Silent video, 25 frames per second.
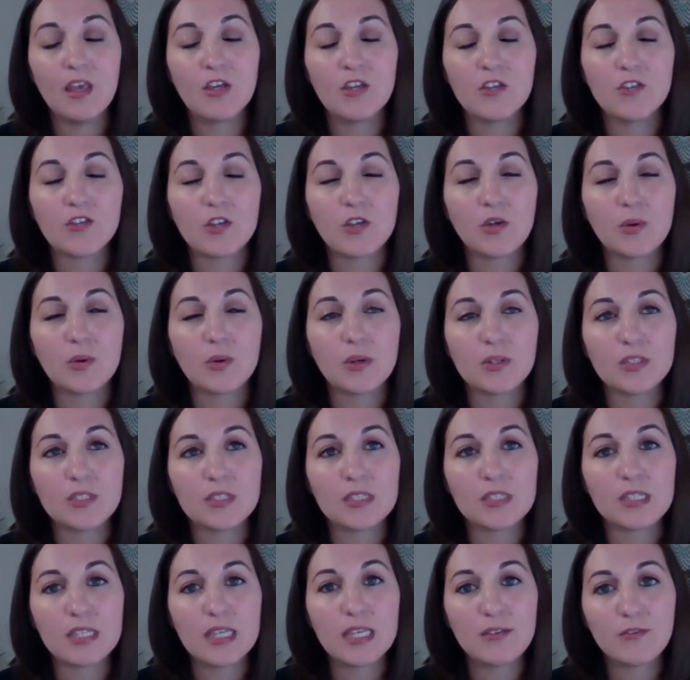So
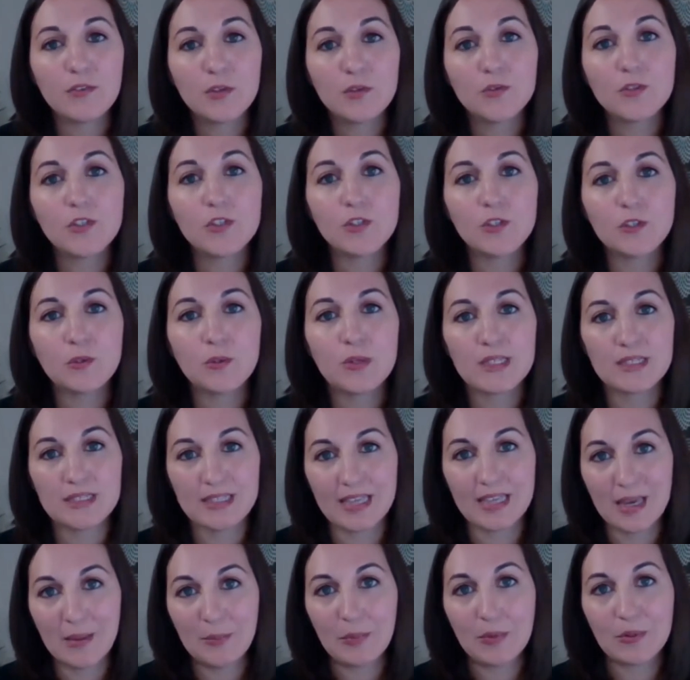to give you two
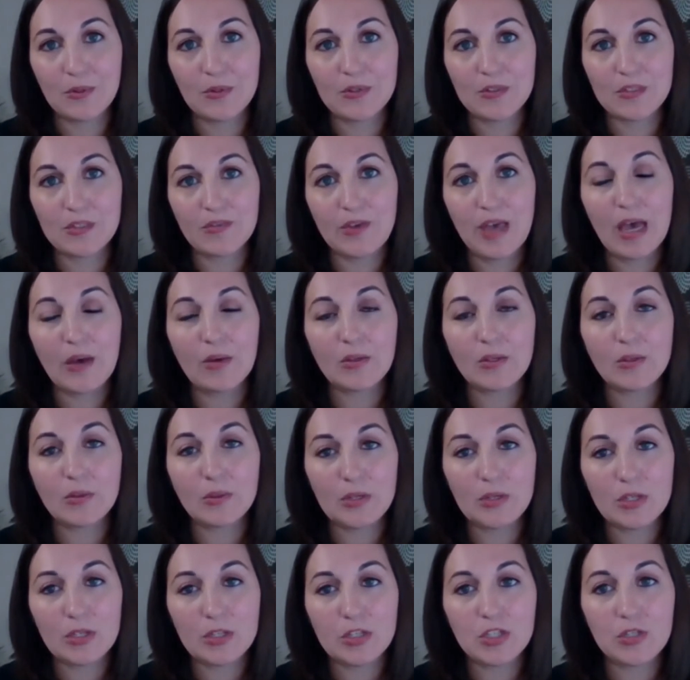examples of how you
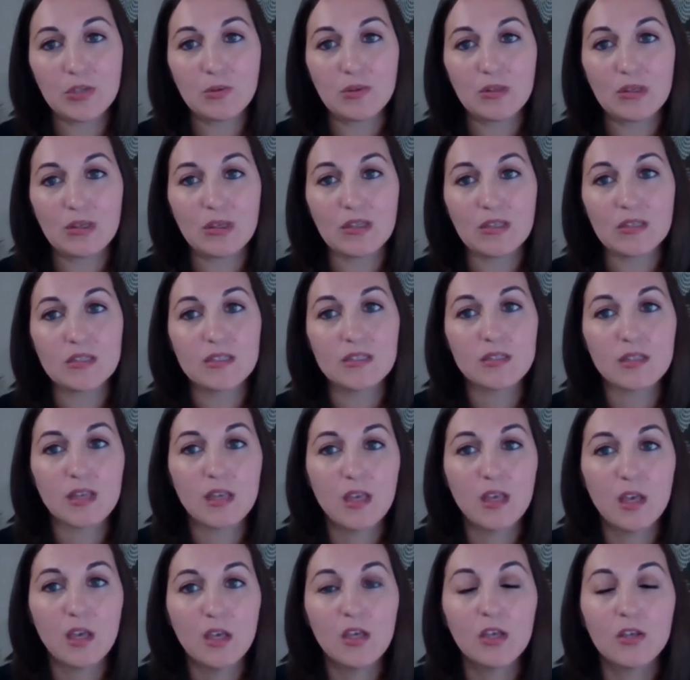can do this,
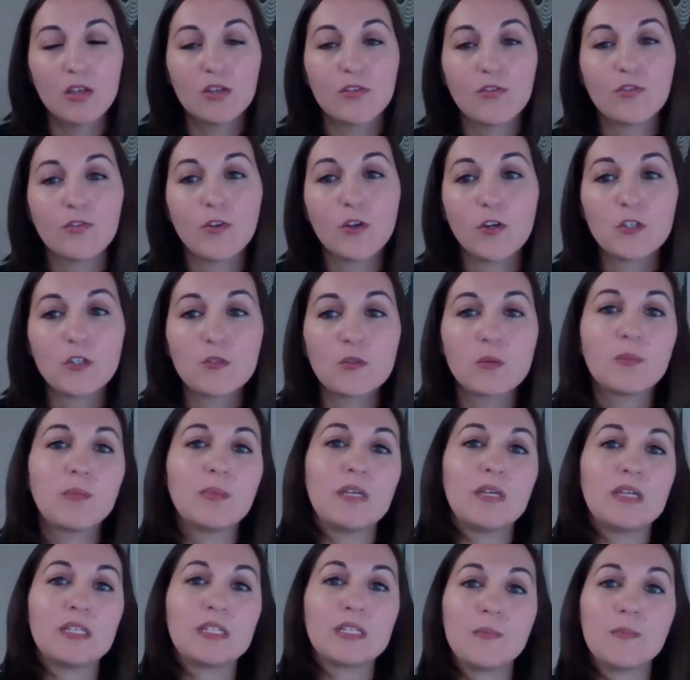the first would
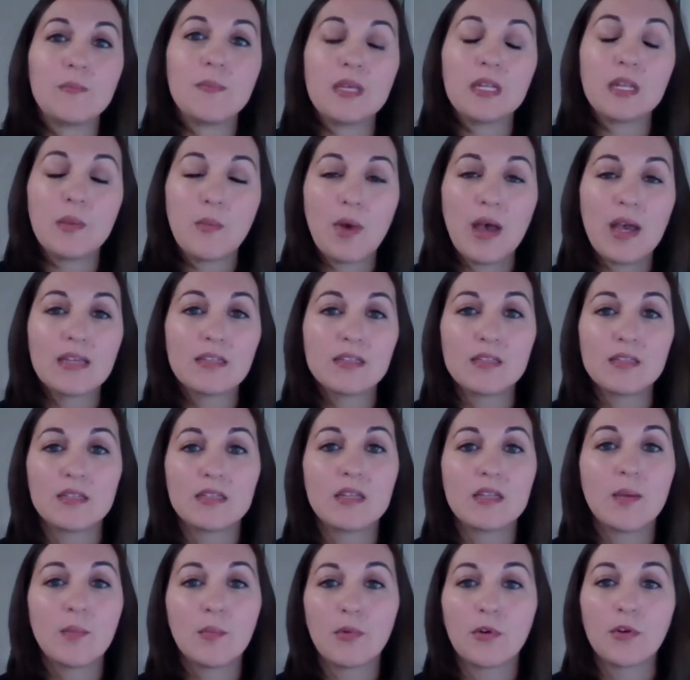be to minimize the
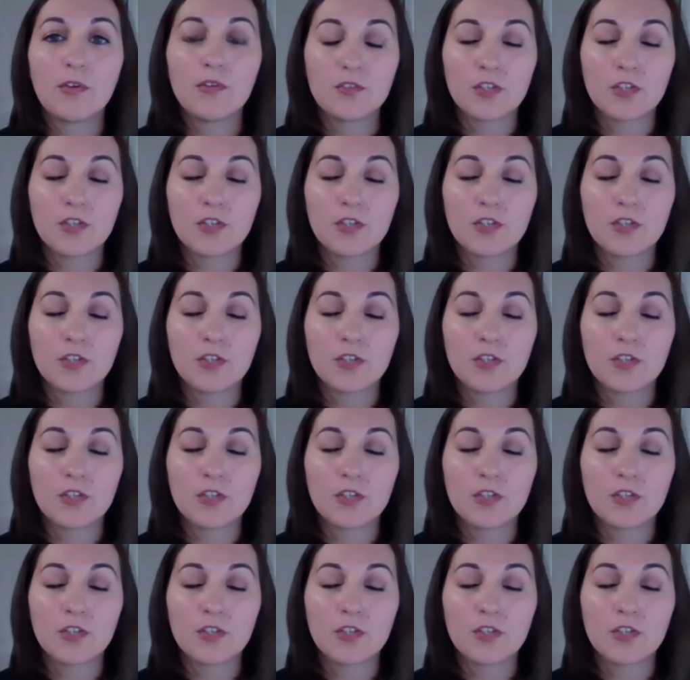number of